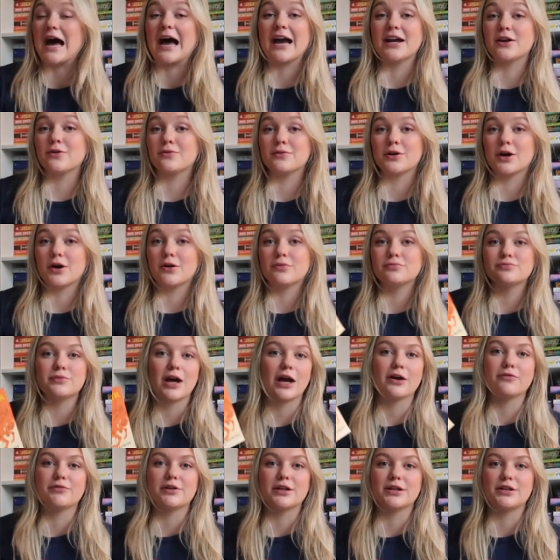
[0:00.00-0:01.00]
I don't know.
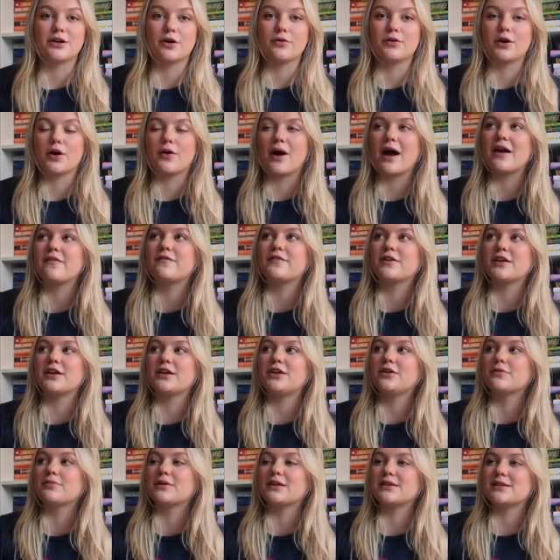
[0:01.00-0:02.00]
I really don't know. I feel
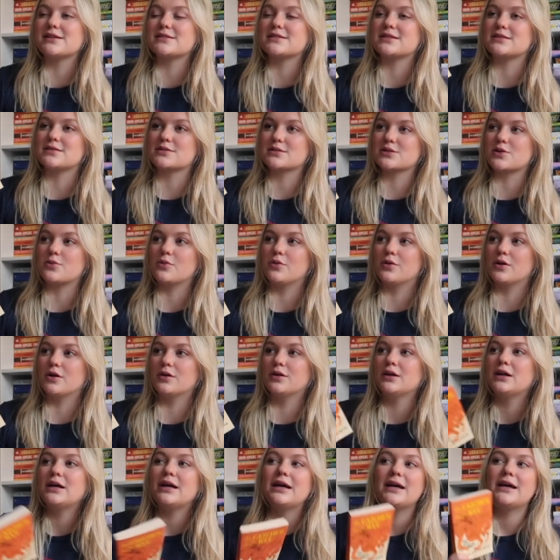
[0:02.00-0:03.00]
like you read this in
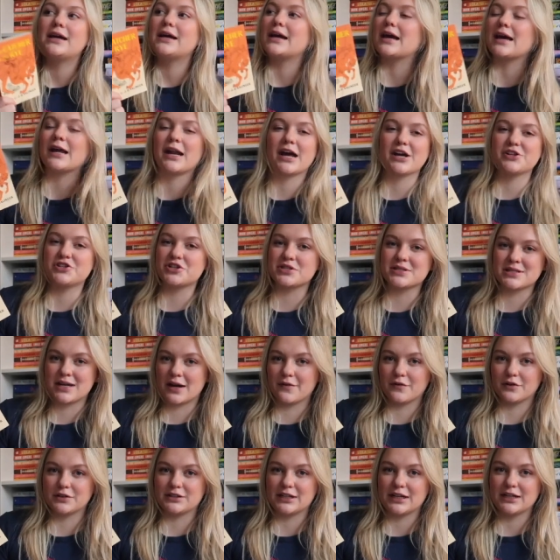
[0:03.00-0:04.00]
school, and I just
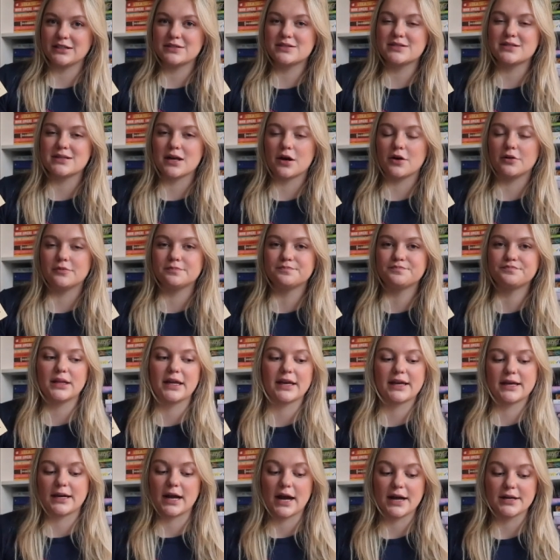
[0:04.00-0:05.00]
never did, so
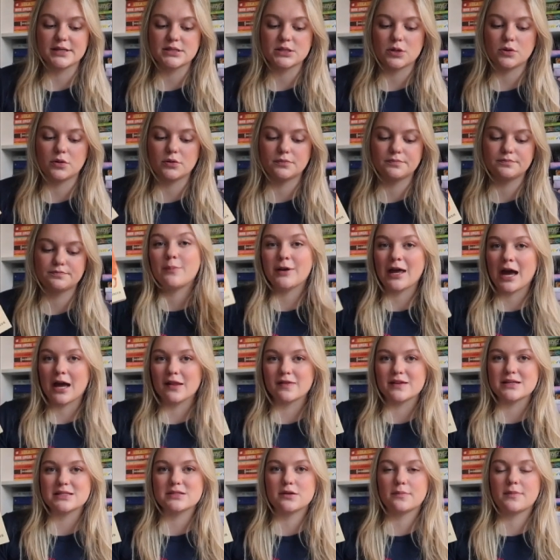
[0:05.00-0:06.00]
like in high school. But
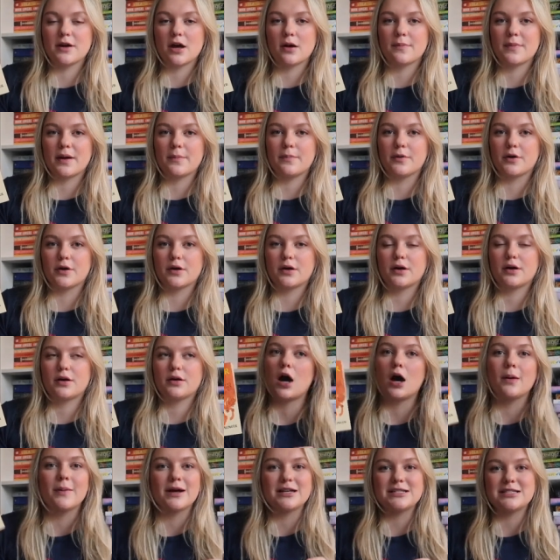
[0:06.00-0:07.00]
yeah, this will be on my
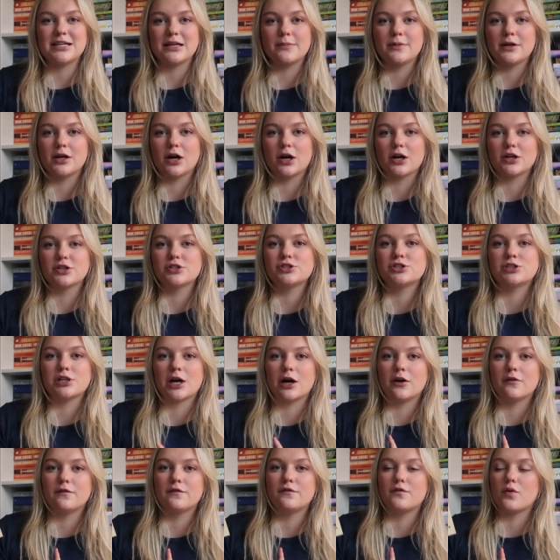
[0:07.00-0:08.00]
TBR
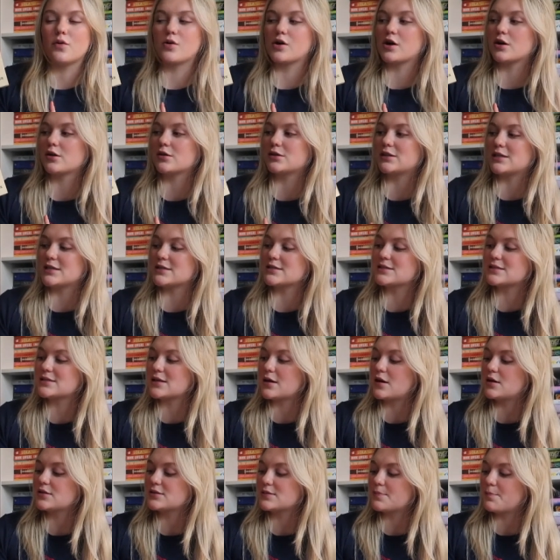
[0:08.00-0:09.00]
shelf for this
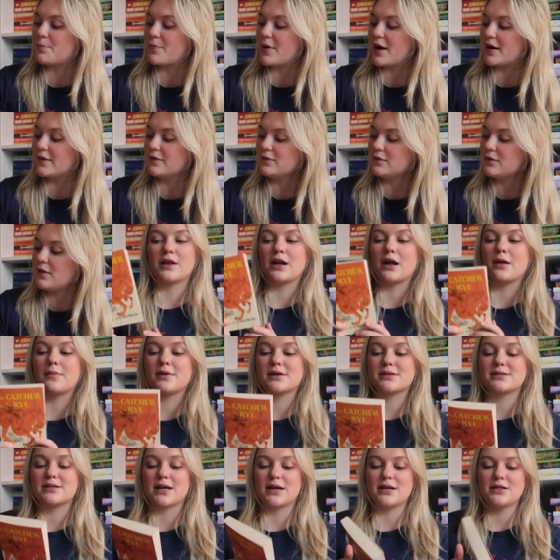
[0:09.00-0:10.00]
month, and I'm
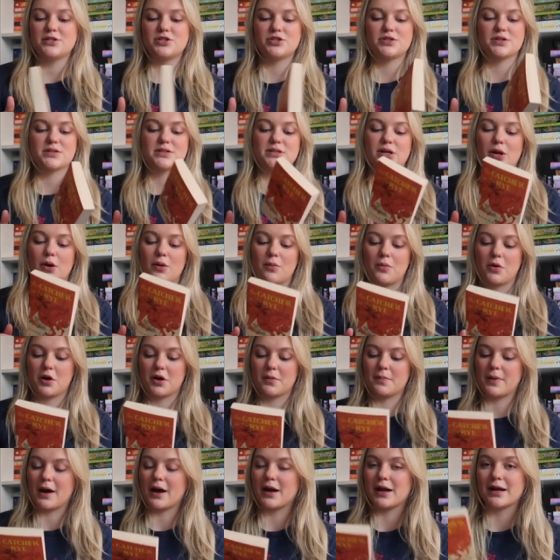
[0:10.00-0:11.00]
excited to just know more
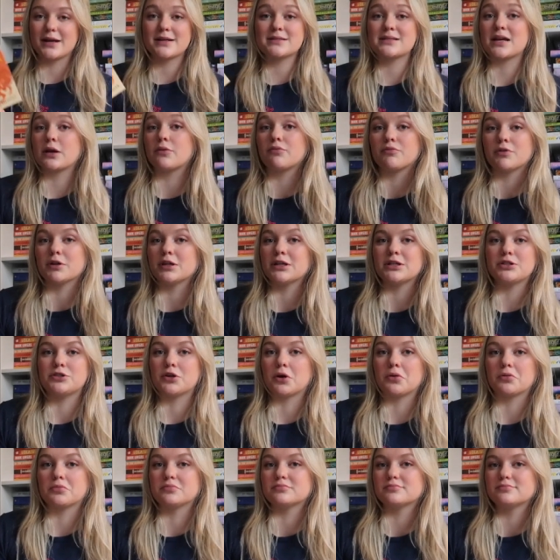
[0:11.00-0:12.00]
about it because I really
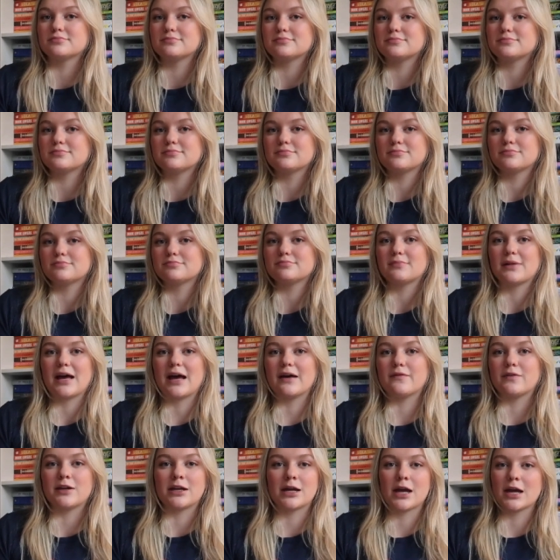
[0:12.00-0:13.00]
don't
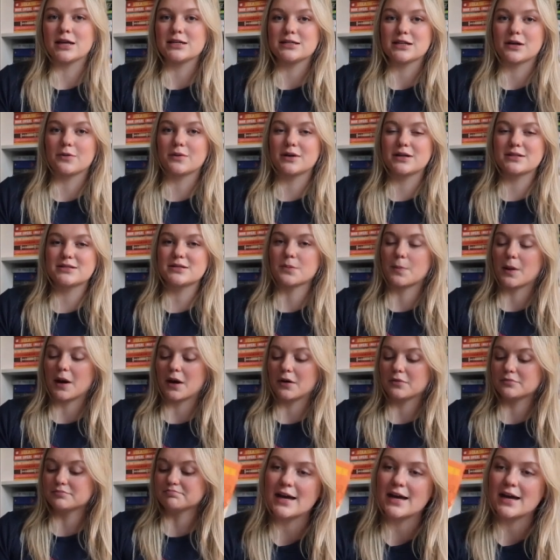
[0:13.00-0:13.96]
have any idea what it's about,